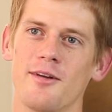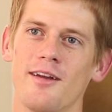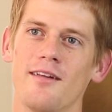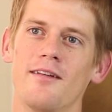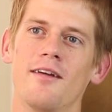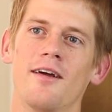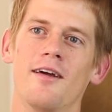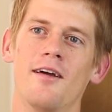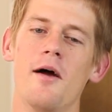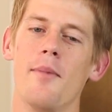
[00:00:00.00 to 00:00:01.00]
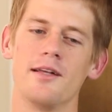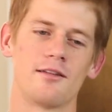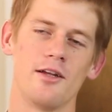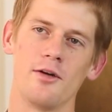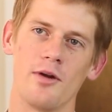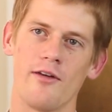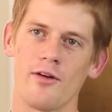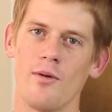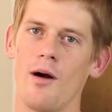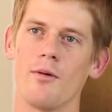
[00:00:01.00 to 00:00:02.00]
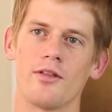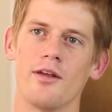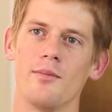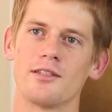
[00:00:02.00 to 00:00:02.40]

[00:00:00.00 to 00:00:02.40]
you can basically do whatever you want with them.